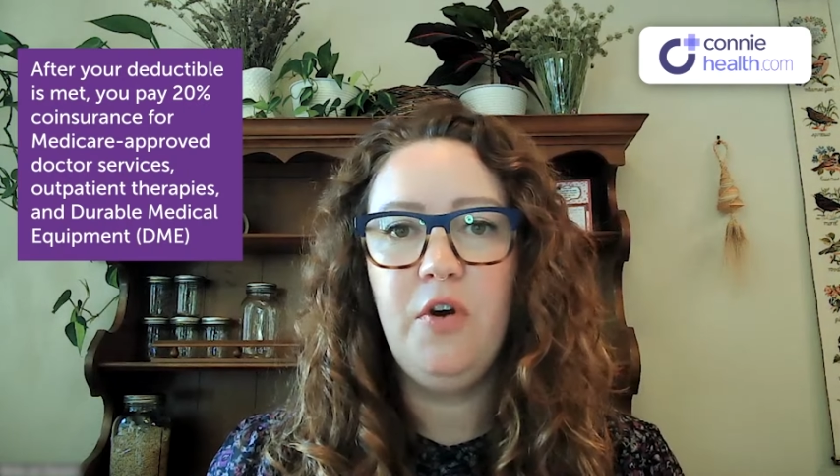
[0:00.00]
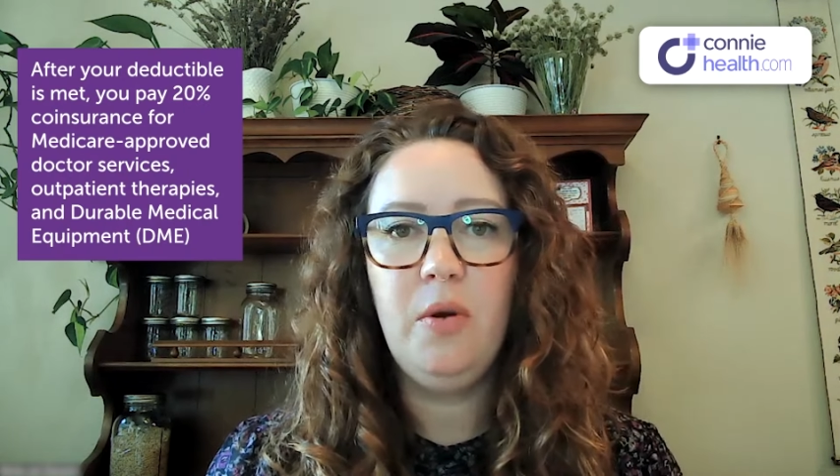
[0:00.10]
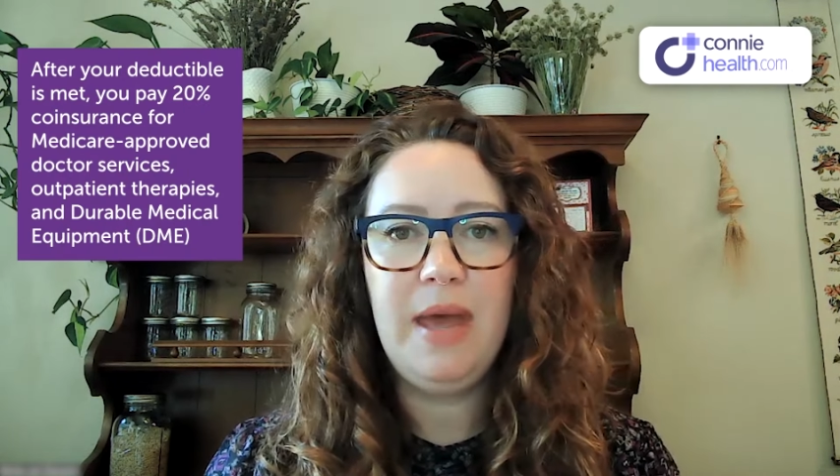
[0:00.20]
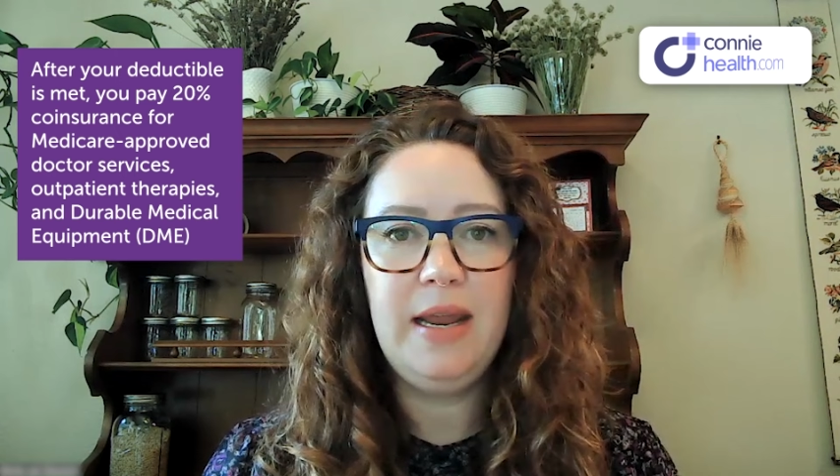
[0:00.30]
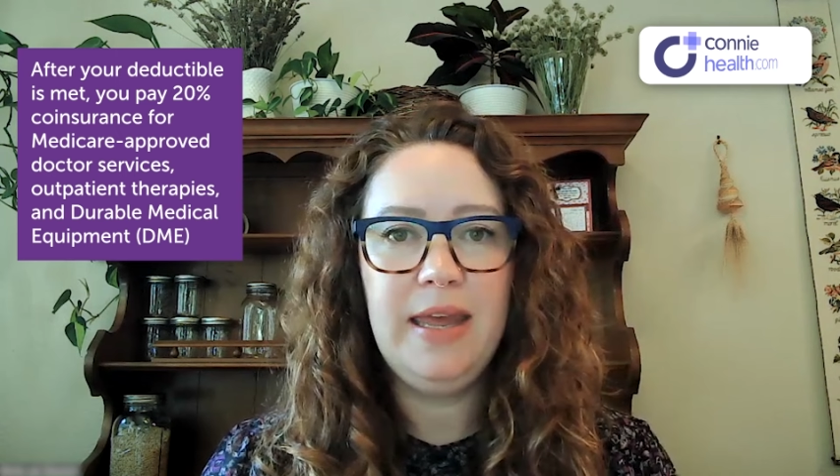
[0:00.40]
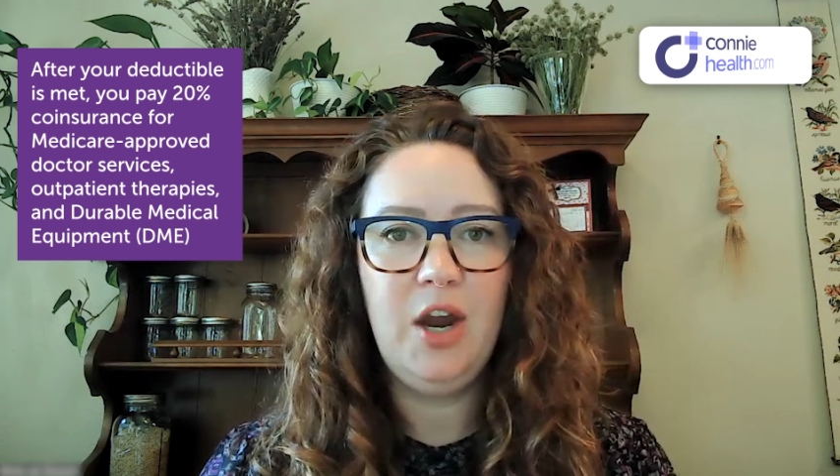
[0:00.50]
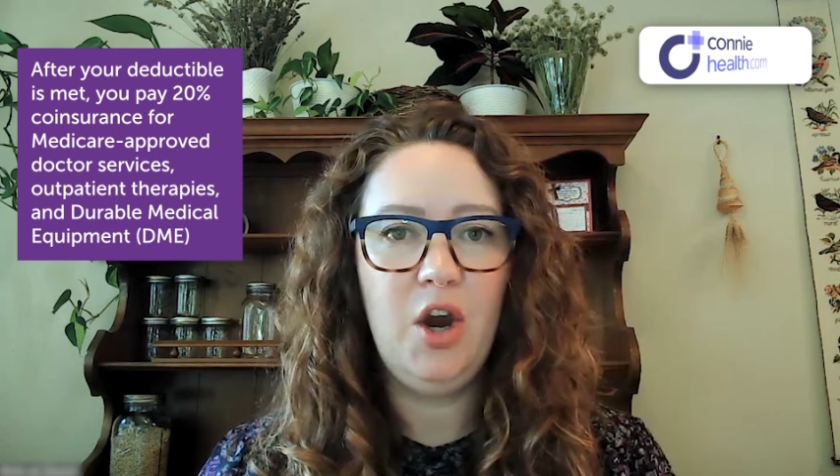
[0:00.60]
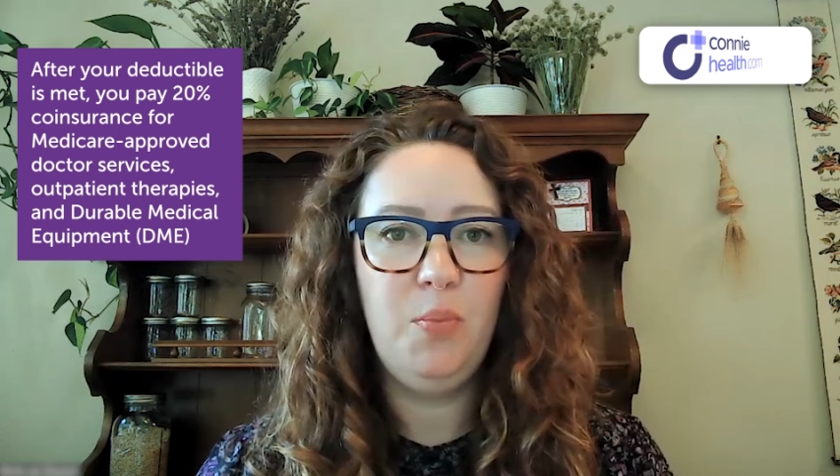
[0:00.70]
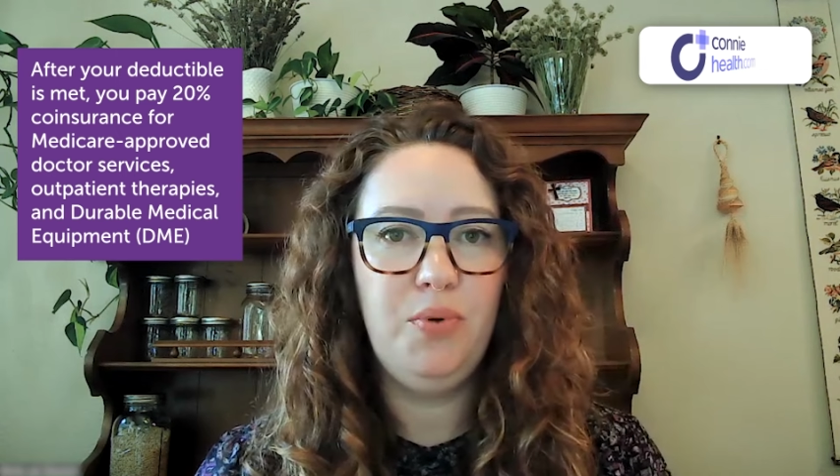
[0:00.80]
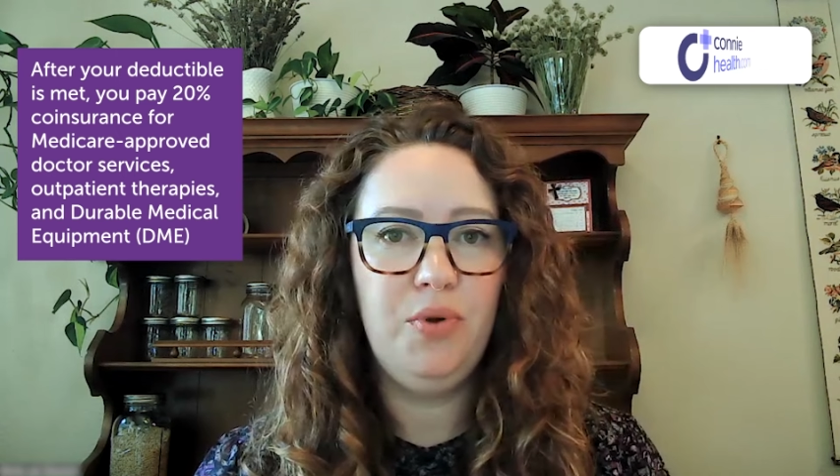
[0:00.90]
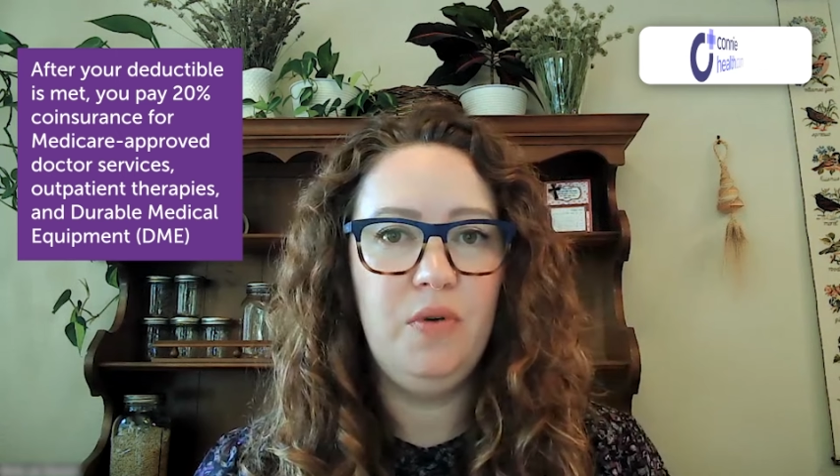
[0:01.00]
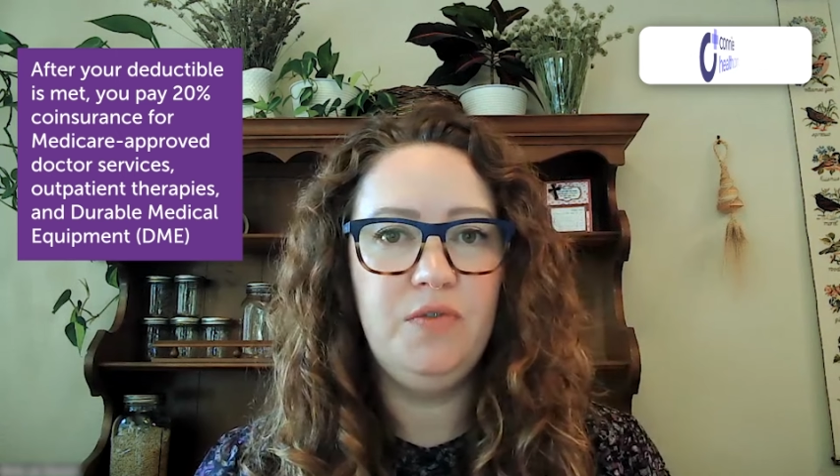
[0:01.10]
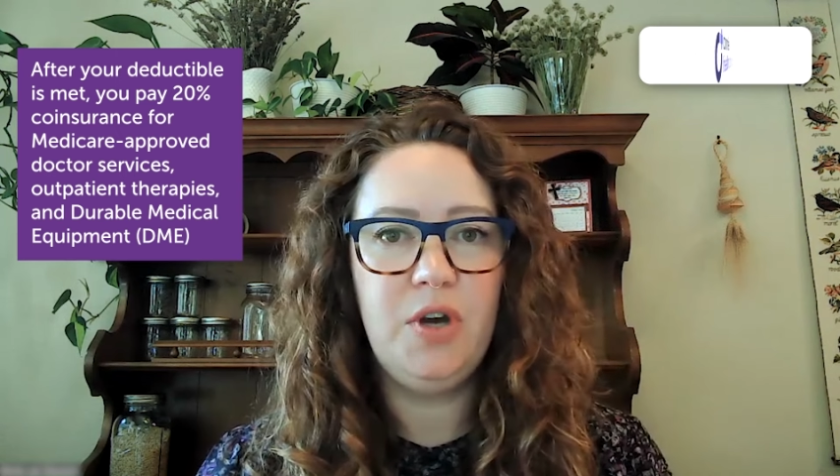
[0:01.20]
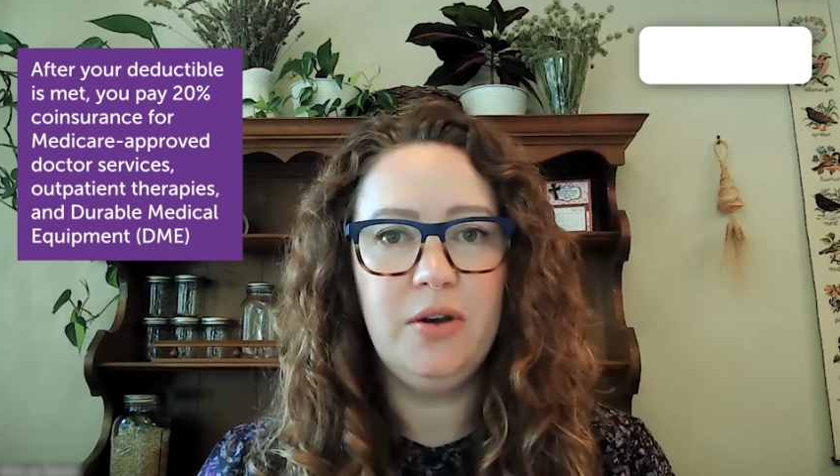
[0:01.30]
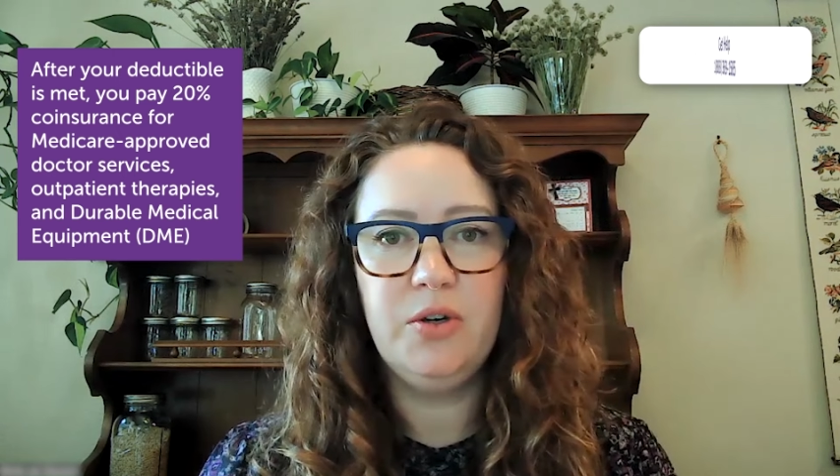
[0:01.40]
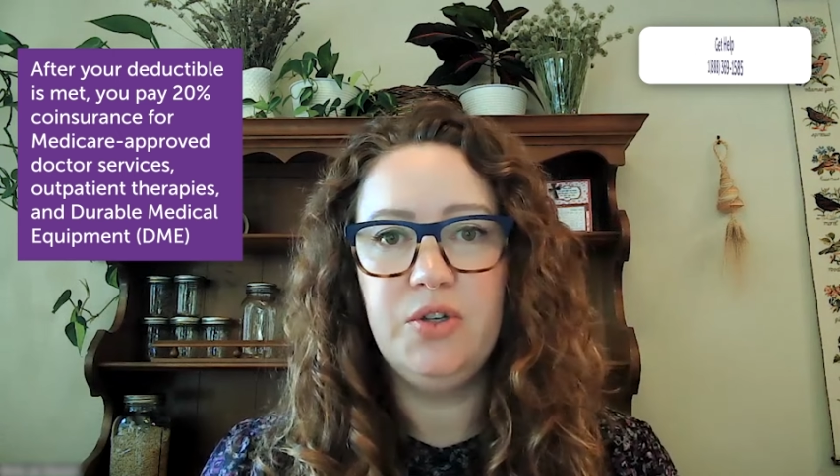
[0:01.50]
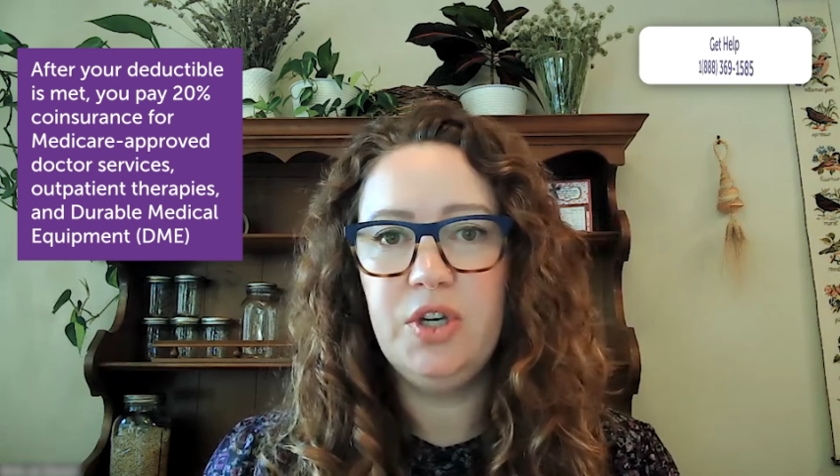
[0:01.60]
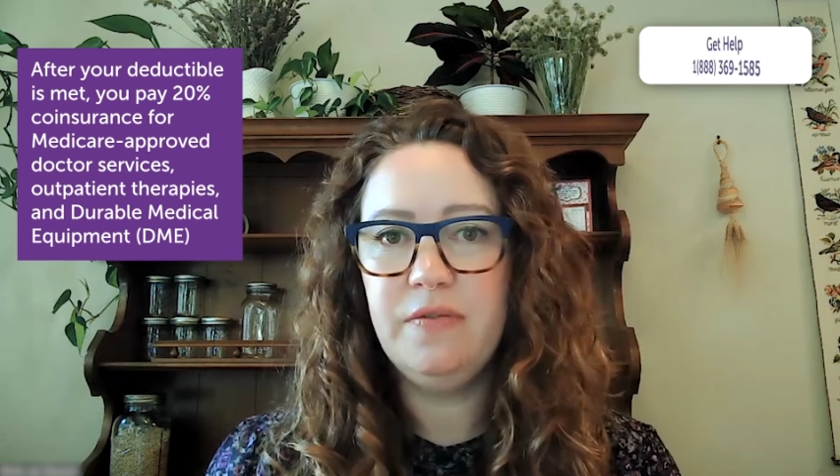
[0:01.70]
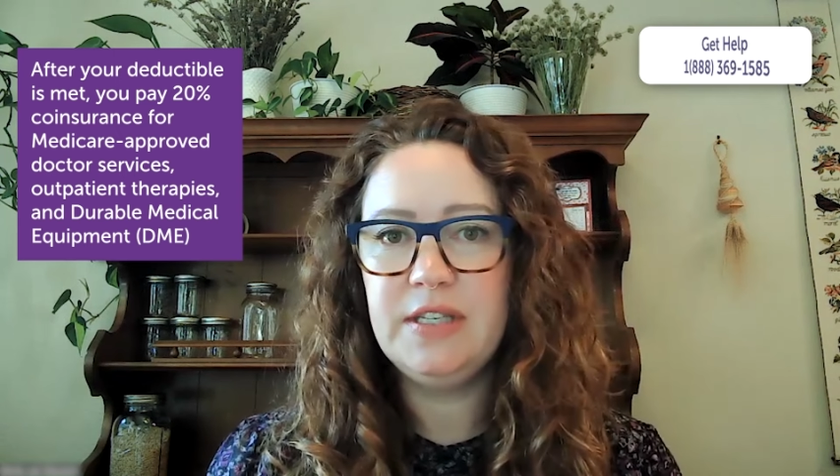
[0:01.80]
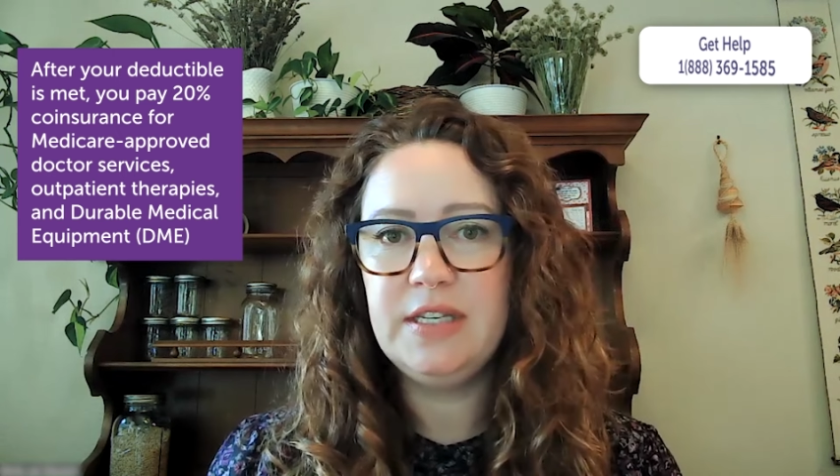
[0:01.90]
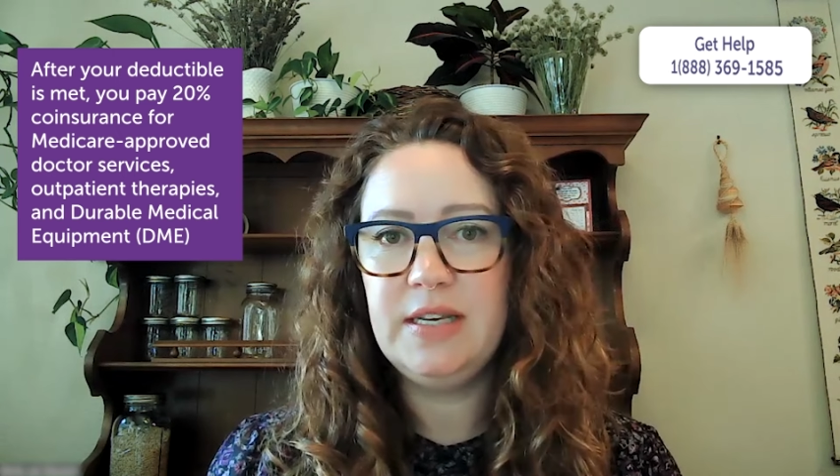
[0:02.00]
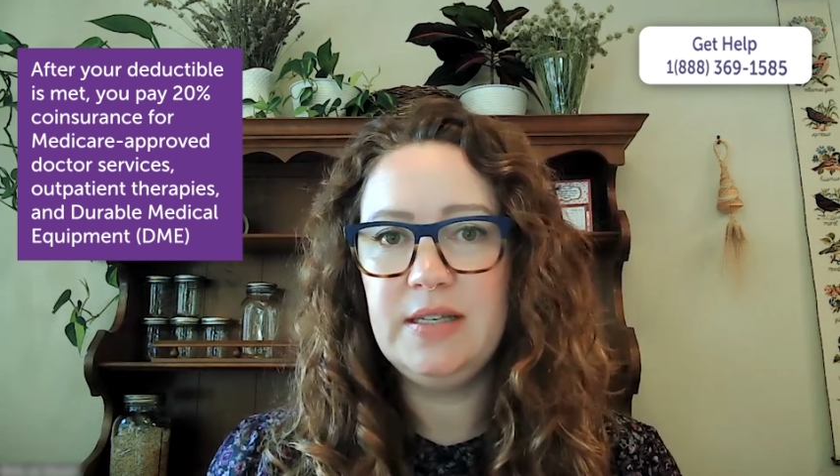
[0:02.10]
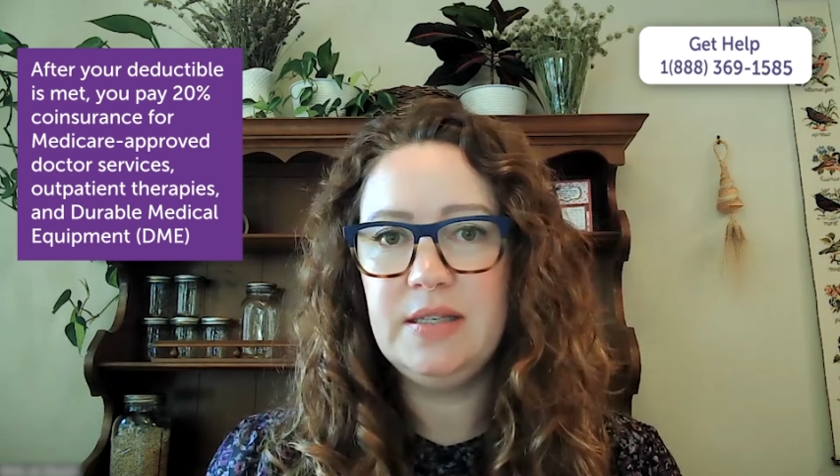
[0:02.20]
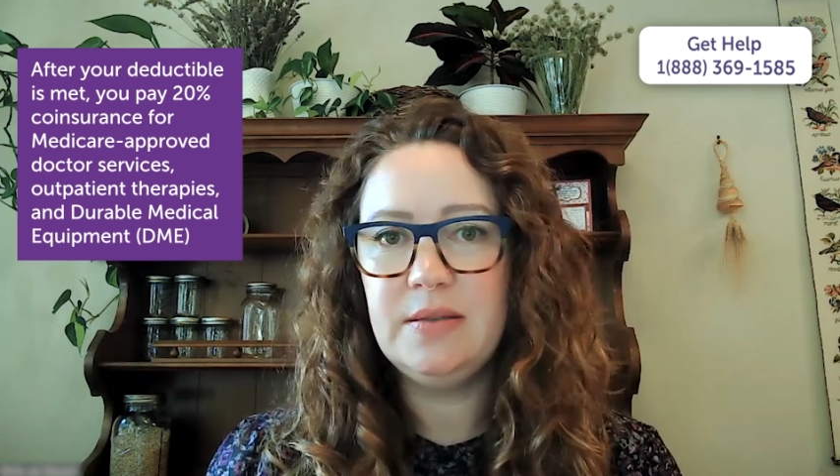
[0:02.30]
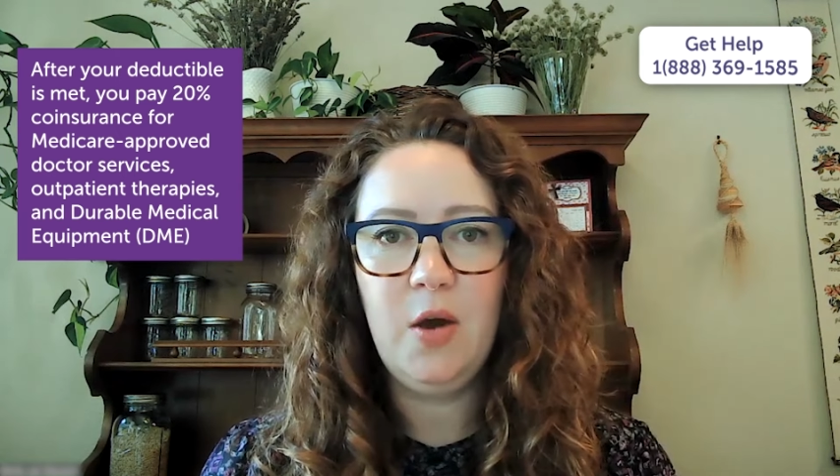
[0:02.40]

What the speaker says: for Medicare approved doctor services,